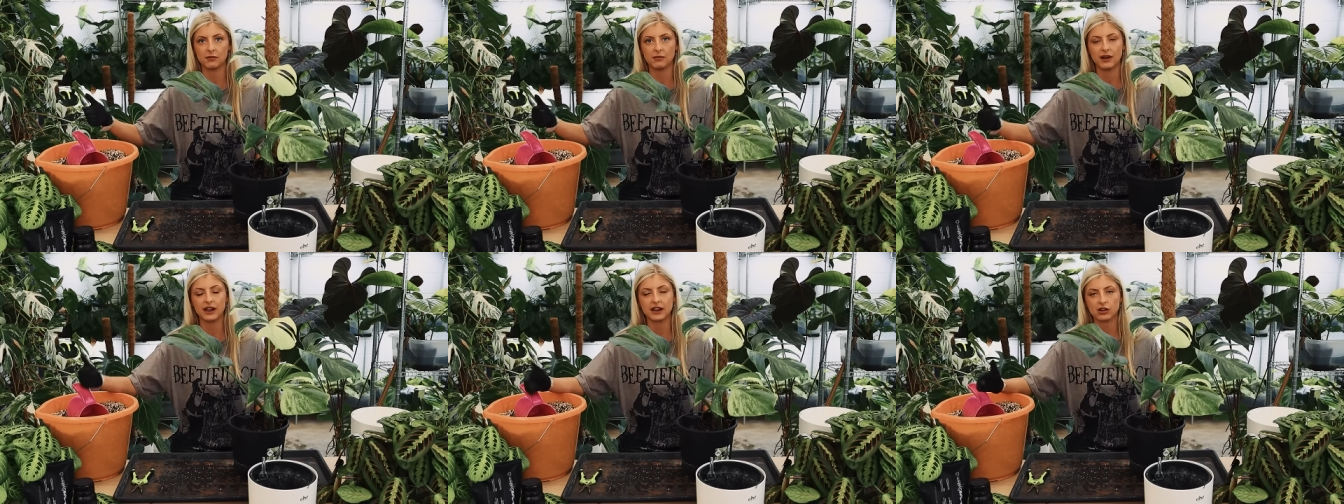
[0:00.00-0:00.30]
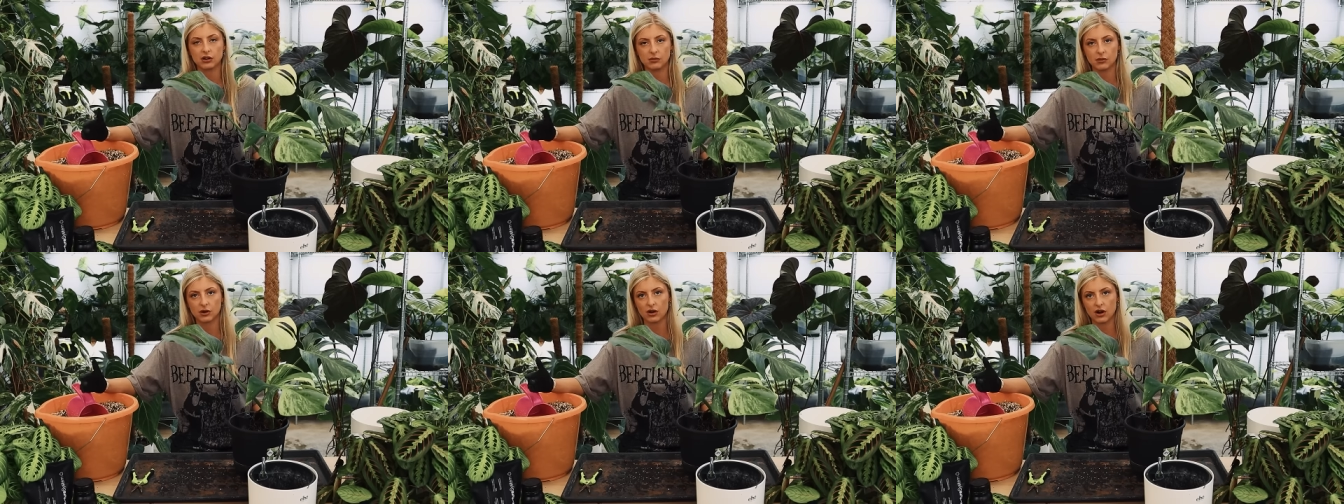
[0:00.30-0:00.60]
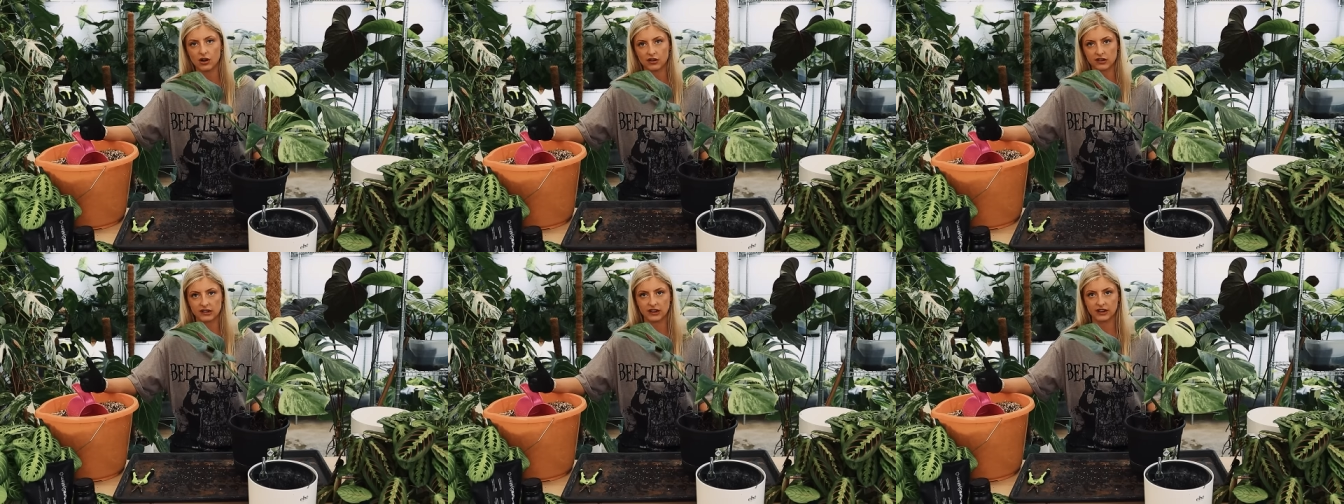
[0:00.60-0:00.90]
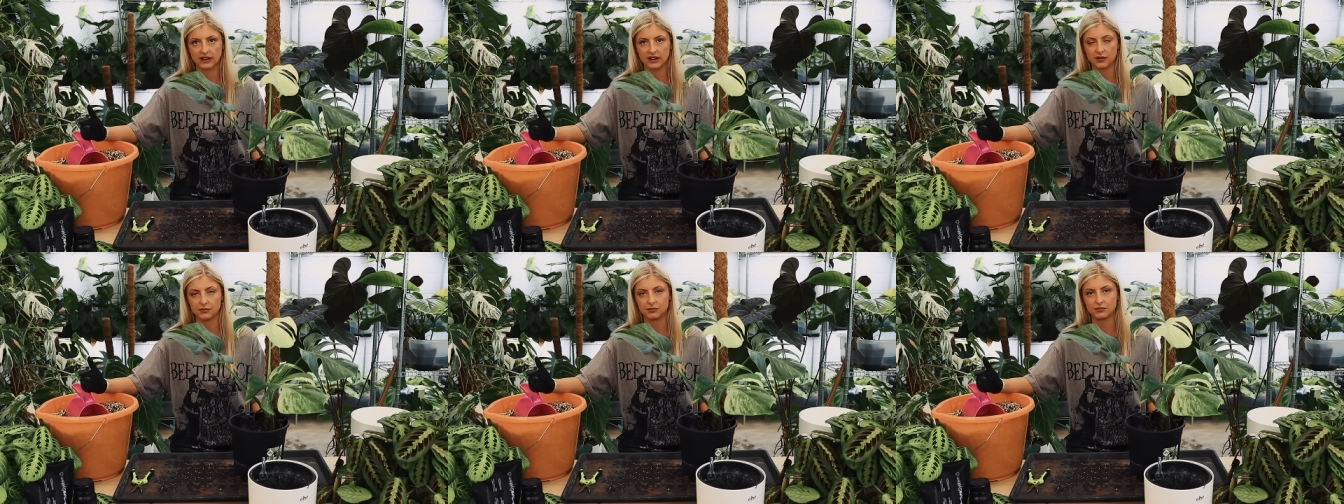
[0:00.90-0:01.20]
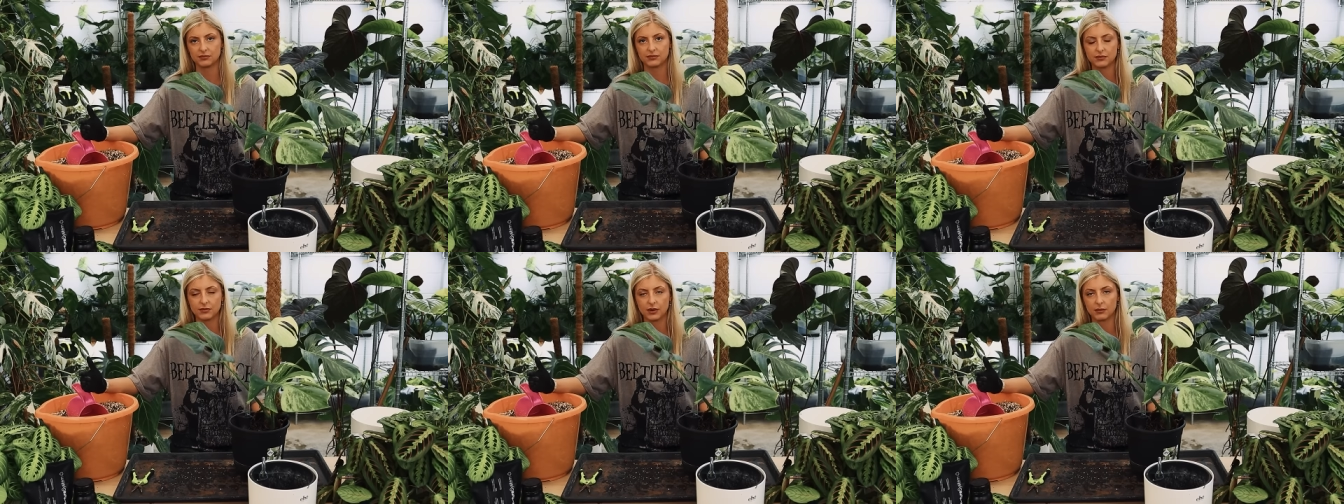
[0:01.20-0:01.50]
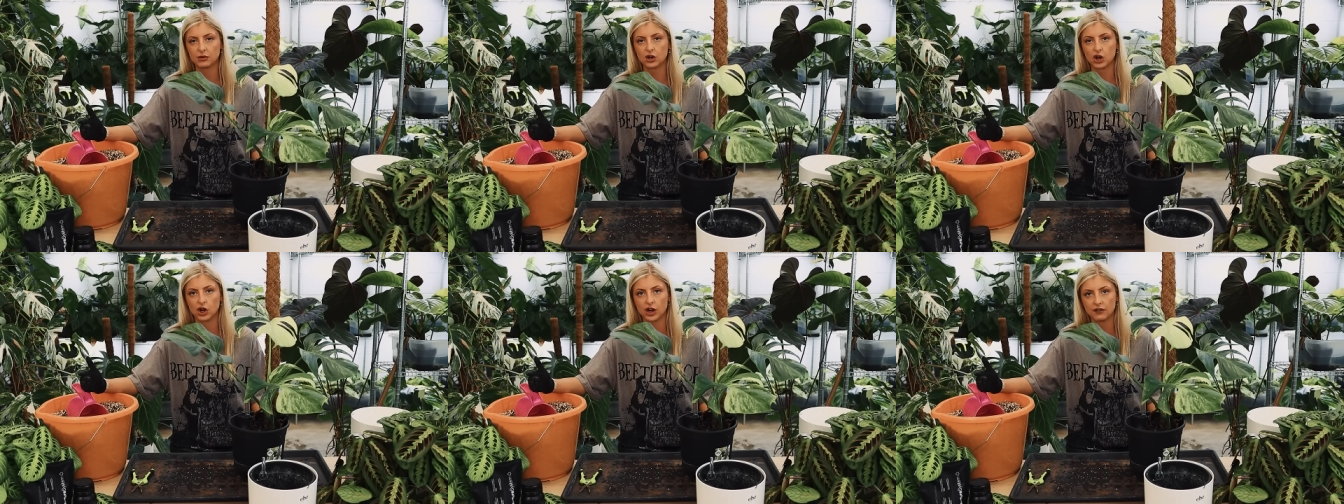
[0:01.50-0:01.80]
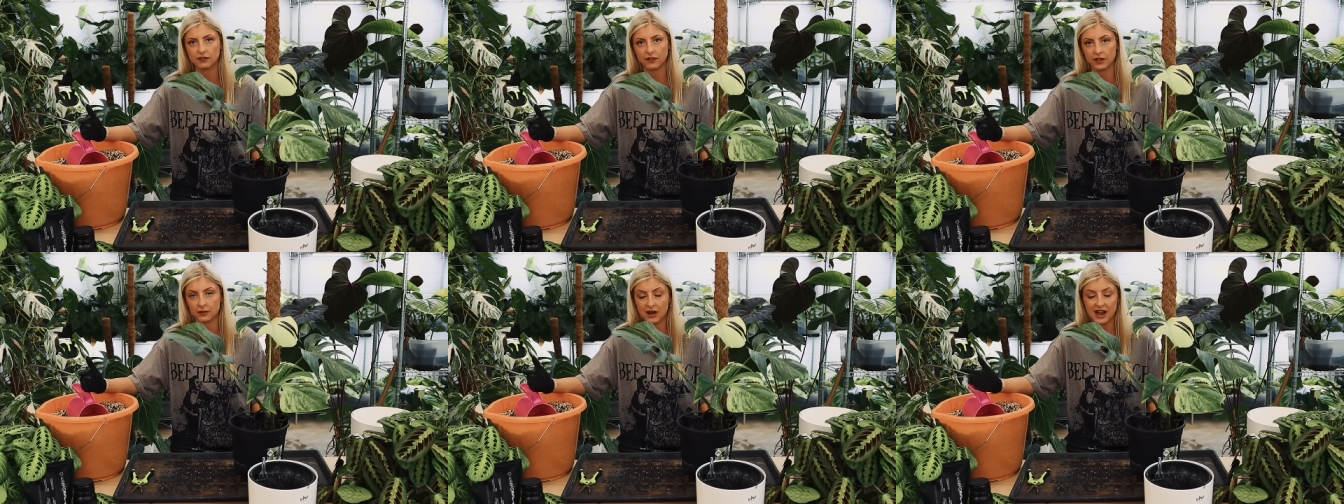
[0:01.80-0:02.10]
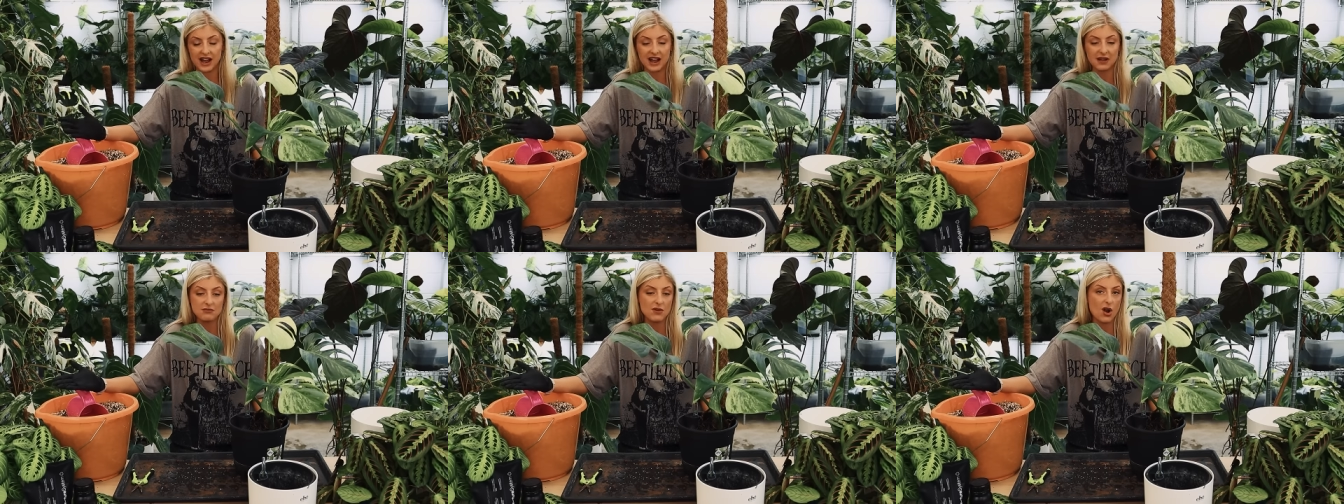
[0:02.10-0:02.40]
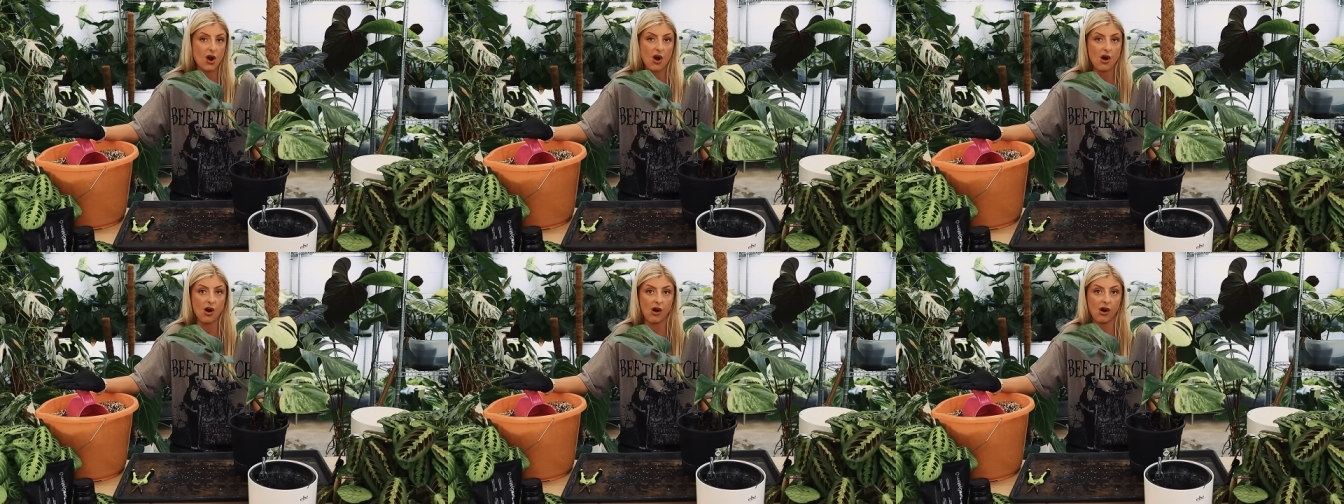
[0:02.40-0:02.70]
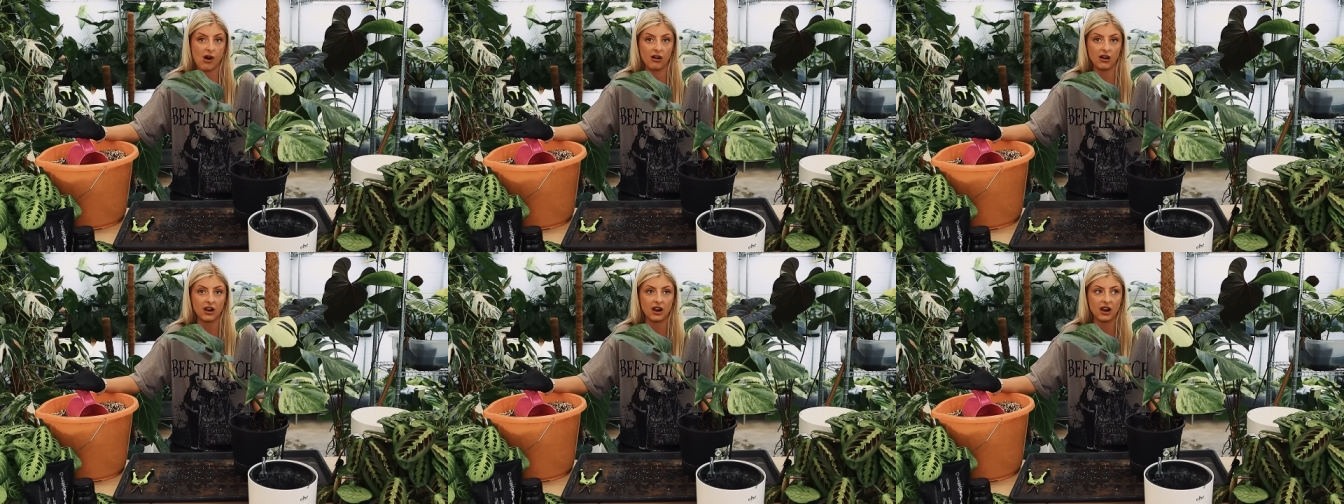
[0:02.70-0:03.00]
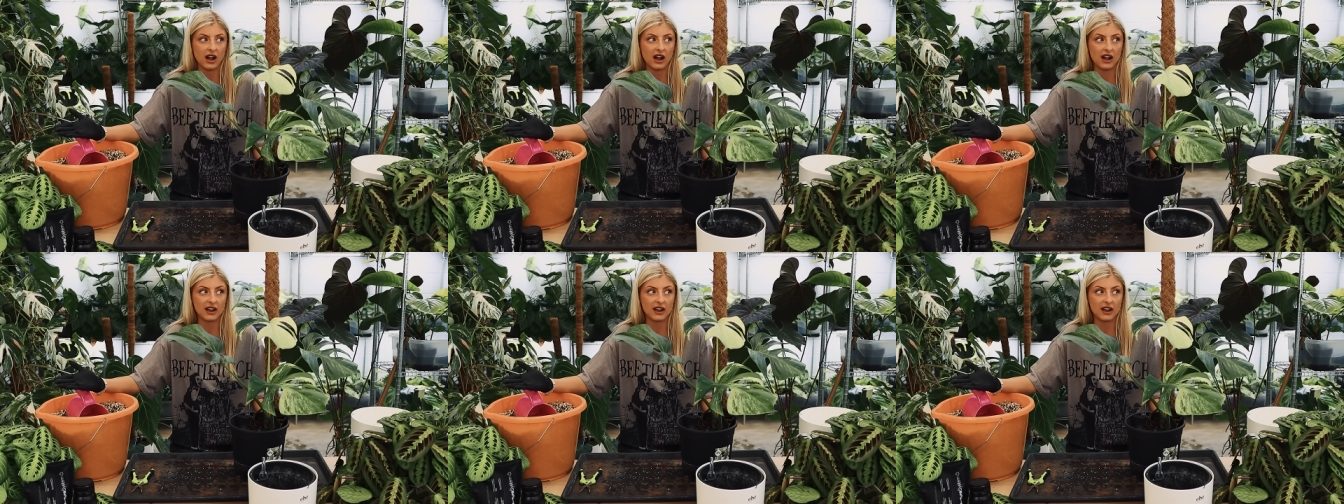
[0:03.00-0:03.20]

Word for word: It might come across like I'm, I'm gunning for them. I'm not.